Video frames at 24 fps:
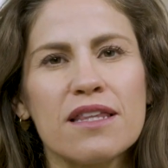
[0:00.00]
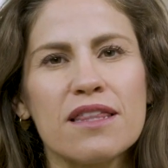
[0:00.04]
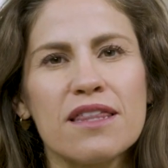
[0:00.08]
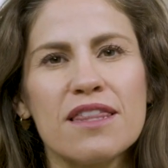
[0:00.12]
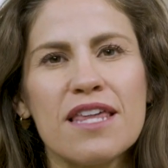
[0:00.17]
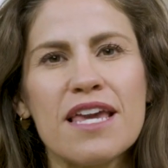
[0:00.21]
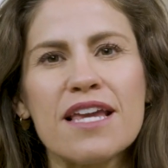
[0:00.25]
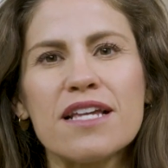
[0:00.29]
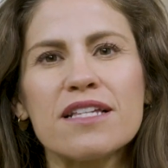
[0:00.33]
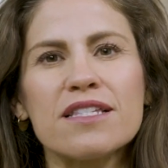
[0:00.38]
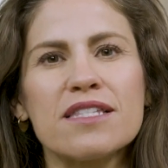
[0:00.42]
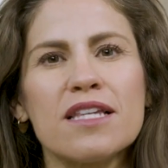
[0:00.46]

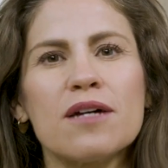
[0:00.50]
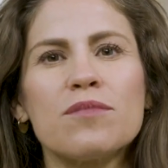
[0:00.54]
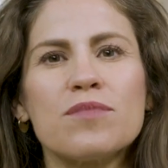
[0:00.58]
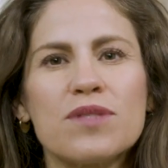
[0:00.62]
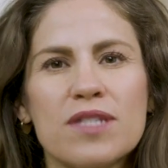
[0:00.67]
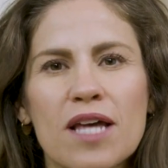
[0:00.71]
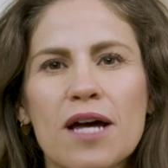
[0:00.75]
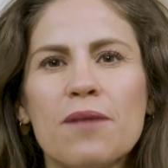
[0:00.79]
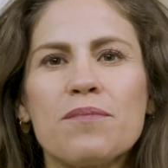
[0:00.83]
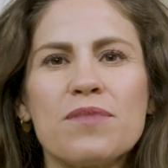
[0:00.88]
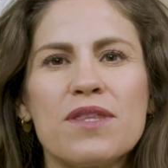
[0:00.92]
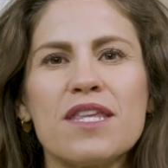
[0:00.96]
think sums
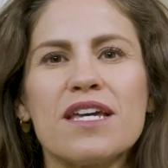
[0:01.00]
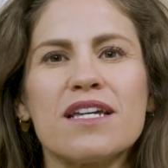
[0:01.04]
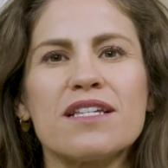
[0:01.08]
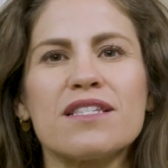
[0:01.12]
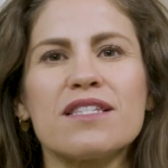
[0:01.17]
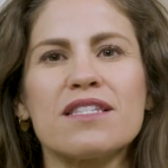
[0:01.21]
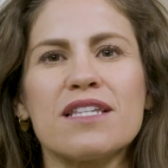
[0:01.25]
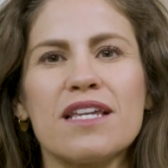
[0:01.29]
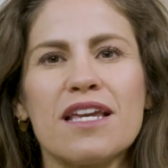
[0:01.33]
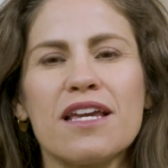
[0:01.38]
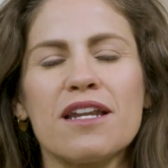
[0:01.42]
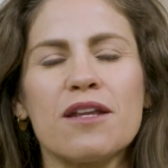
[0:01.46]
up
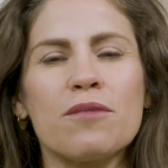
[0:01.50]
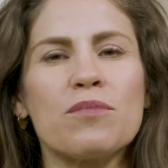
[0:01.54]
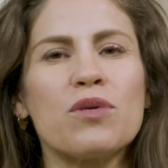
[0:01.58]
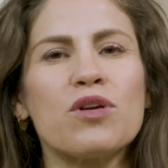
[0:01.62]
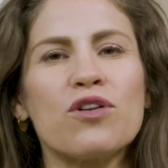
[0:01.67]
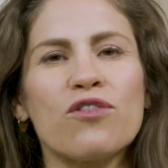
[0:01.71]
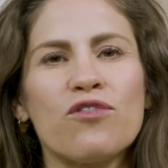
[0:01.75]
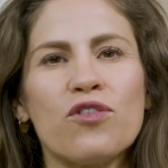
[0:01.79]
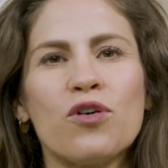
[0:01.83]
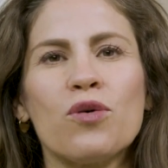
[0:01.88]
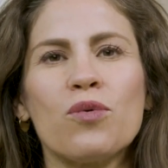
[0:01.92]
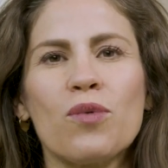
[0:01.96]
this in a
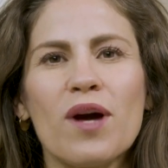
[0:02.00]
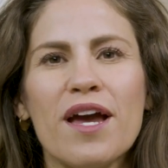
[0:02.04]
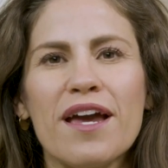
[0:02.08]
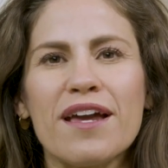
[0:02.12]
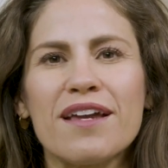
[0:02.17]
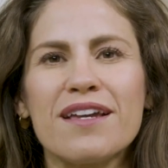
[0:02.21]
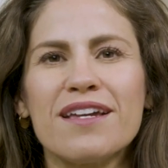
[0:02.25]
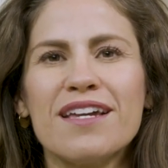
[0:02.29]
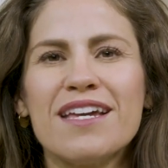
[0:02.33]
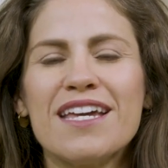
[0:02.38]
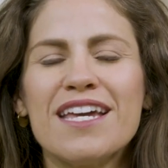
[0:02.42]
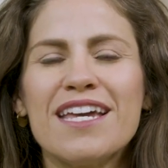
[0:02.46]
beautiful
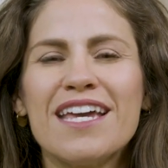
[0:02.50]
way.